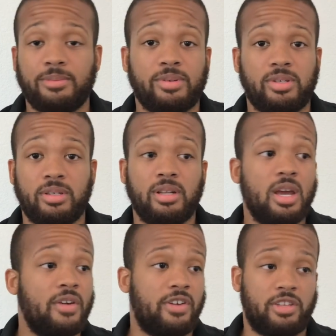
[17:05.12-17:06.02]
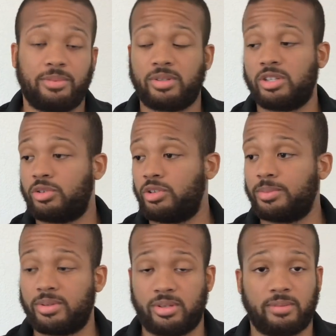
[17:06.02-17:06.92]
15%,
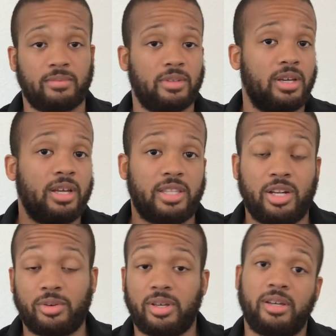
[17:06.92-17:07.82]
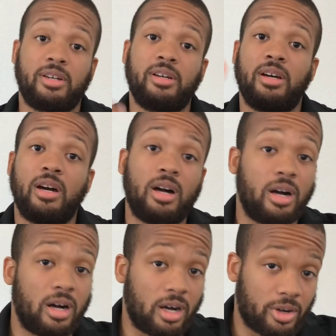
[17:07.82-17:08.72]
20%. They don't care.
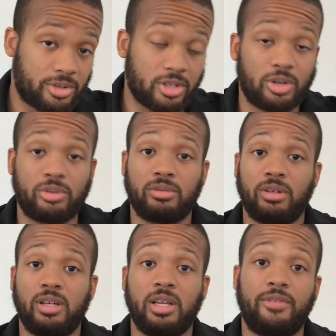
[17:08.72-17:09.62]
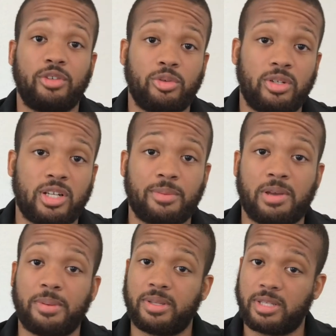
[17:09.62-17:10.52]
Also, if you're doing a down
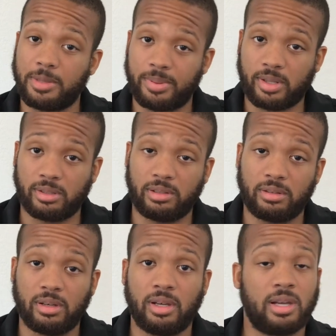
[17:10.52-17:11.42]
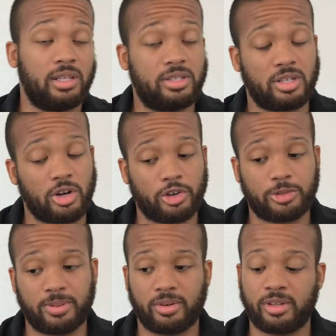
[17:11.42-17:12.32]
payment, typically, at least in our
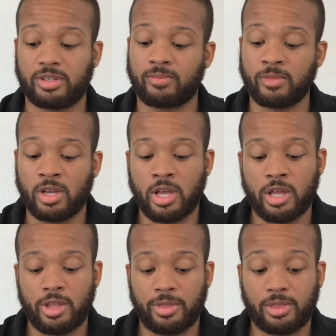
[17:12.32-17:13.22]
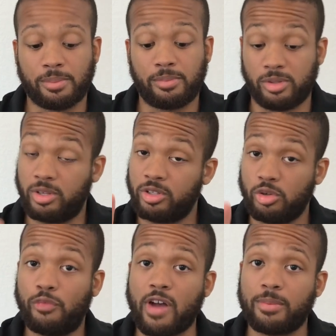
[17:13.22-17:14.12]
experience, you can
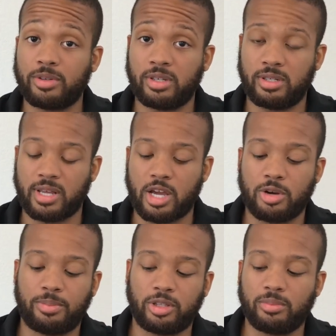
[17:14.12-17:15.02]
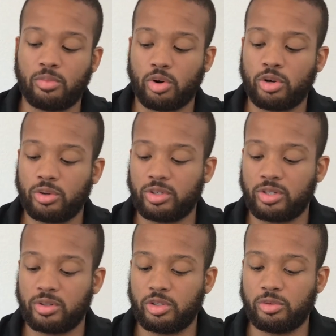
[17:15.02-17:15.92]
do 5% down, but the more
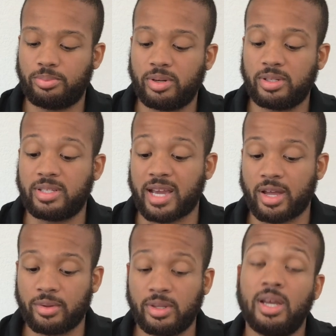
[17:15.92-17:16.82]
you put down,